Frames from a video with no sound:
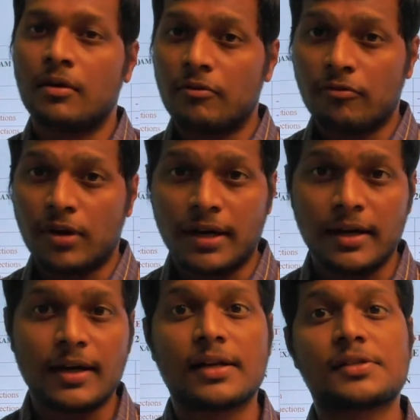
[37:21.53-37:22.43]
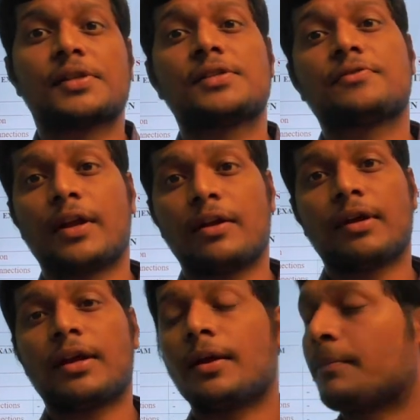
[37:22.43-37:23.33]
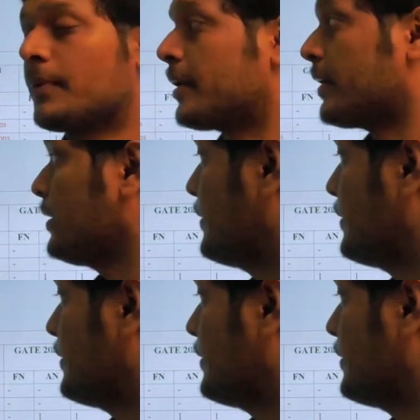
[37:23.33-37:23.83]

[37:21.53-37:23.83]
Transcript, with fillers: Welded connection is very very important.